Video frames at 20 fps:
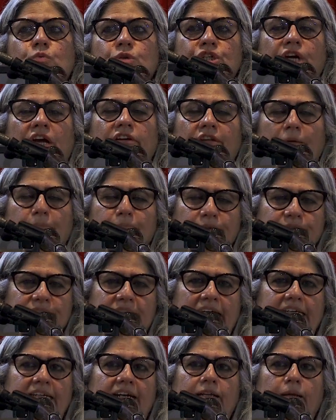which I
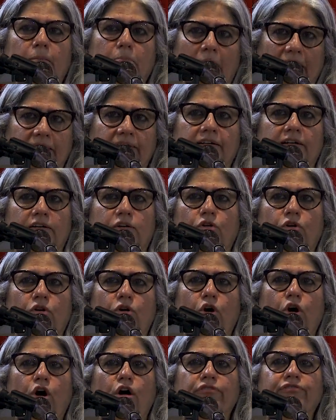represented the mother
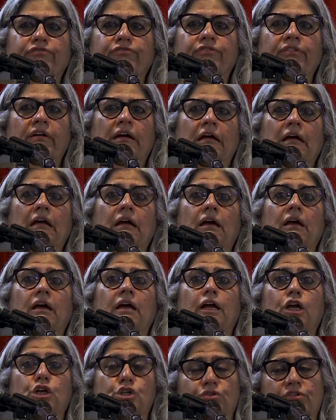of
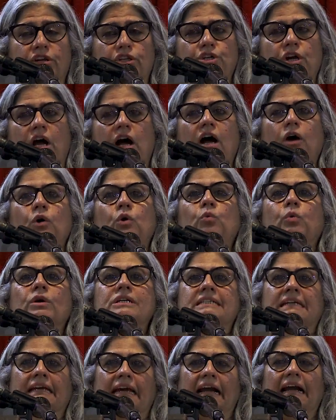Ishrat Jahan, who
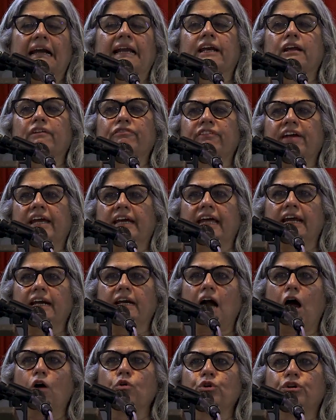was killed in a fake
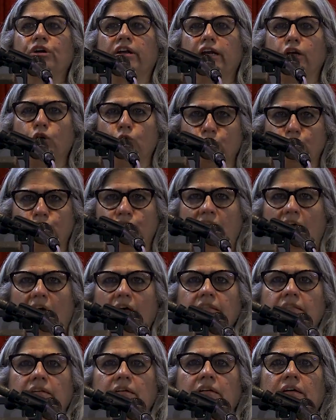encounter in
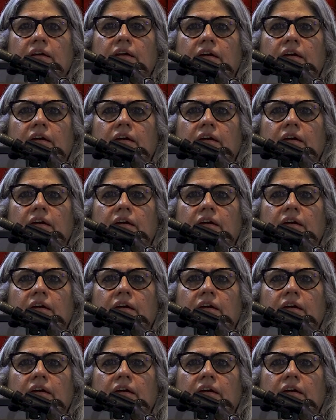Gujarat.